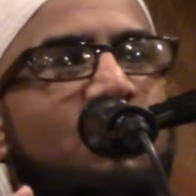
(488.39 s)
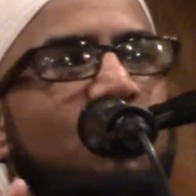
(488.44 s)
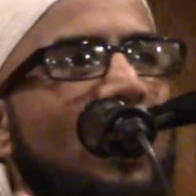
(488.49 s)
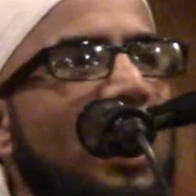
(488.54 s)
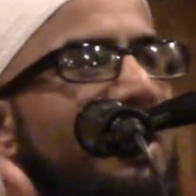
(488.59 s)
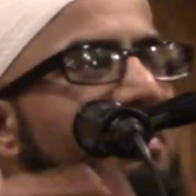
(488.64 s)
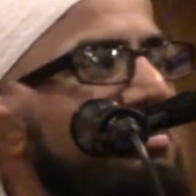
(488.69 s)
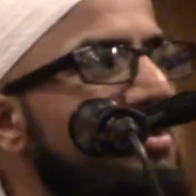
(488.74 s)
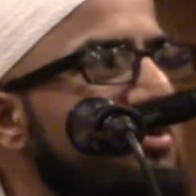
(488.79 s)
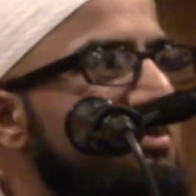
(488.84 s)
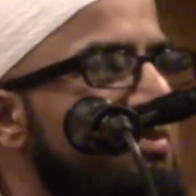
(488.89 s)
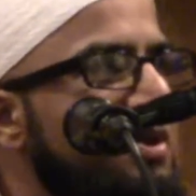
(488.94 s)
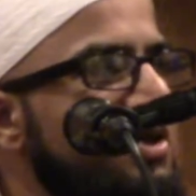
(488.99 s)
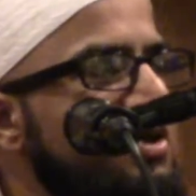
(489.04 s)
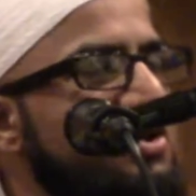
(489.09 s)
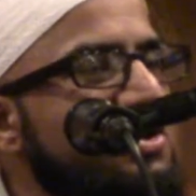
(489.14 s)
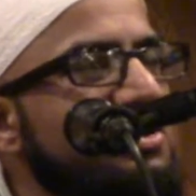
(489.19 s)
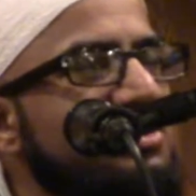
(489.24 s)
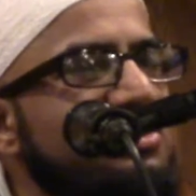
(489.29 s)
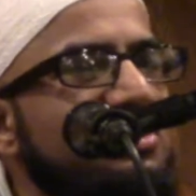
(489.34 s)
Why put
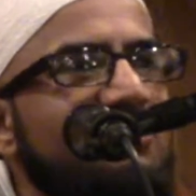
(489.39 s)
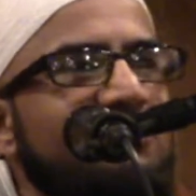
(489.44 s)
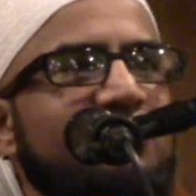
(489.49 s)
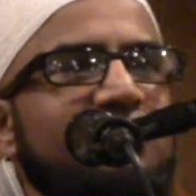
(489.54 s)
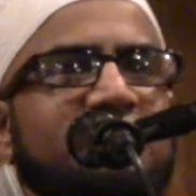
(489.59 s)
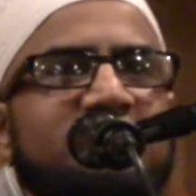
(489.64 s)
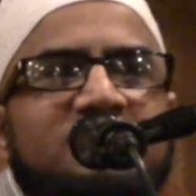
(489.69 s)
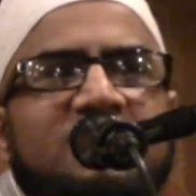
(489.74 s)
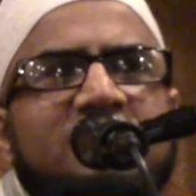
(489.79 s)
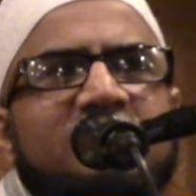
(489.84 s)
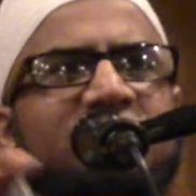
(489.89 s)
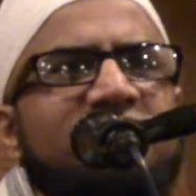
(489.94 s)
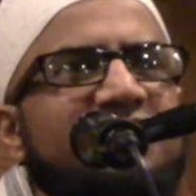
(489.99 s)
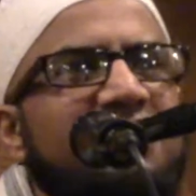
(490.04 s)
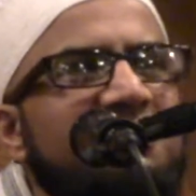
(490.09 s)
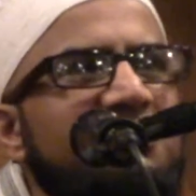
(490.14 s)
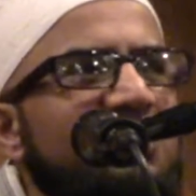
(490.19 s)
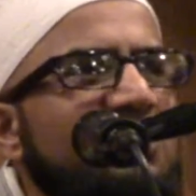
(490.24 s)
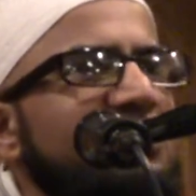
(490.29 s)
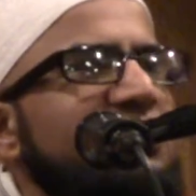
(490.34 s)
pictures of yourselves
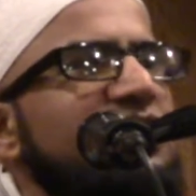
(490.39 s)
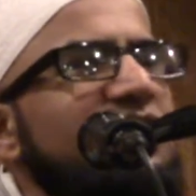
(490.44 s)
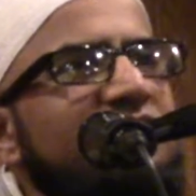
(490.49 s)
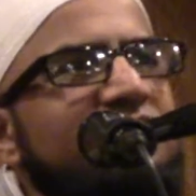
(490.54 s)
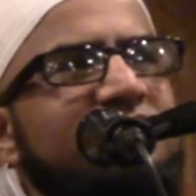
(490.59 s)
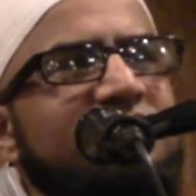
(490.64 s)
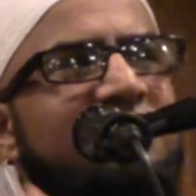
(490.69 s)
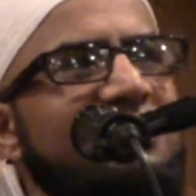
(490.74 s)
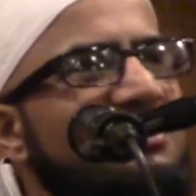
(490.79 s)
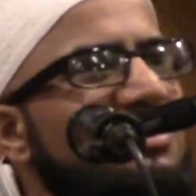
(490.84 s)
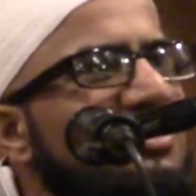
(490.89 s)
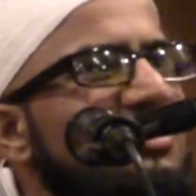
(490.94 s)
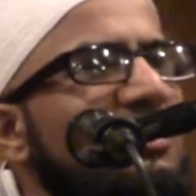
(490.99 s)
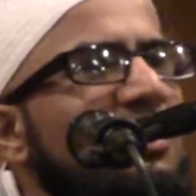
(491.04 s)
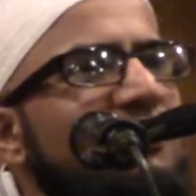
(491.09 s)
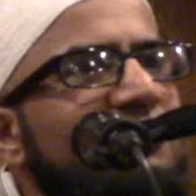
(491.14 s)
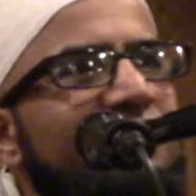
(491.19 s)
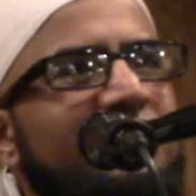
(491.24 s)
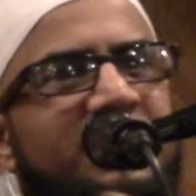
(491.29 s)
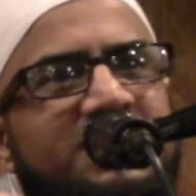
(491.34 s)
and your children
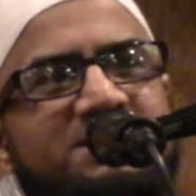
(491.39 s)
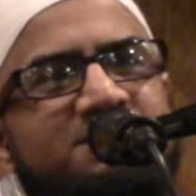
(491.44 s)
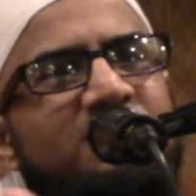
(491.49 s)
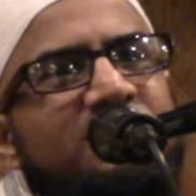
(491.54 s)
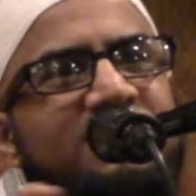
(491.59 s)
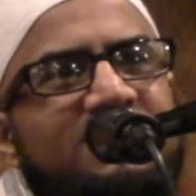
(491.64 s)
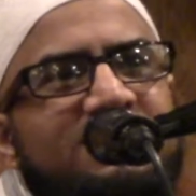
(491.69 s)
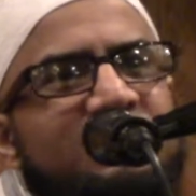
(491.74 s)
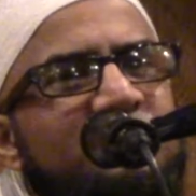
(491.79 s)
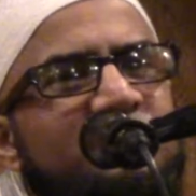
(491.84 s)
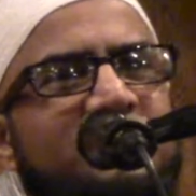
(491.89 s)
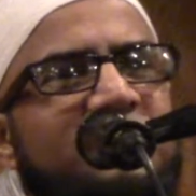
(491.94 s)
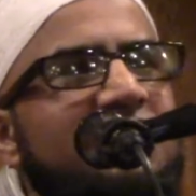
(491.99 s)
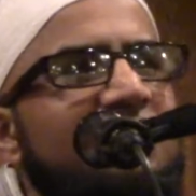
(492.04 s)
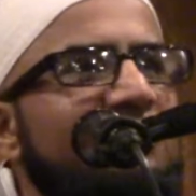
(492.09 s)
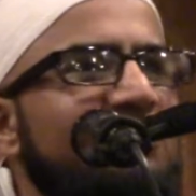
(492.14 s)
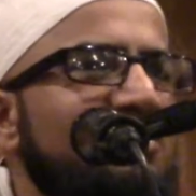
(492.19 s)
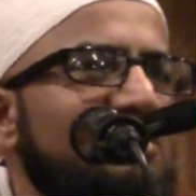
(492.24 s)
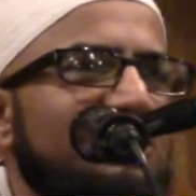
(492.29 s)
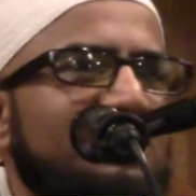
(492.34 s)
on Facebook? There's no
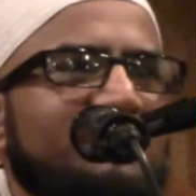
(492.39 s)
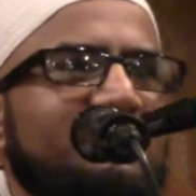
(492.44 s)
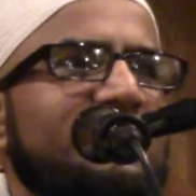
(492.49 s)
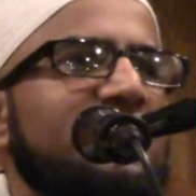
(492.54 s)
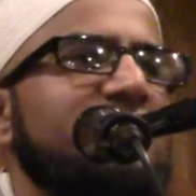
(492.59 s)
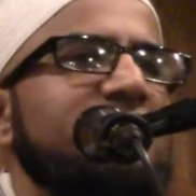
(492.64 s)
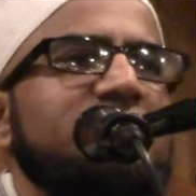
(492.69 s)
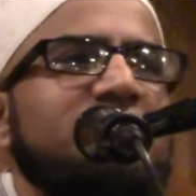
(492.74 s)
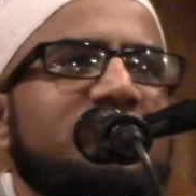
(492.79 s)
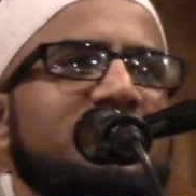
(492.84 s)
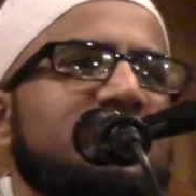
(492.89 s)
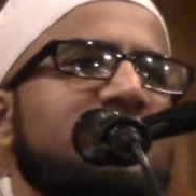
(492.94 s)
need for all of that.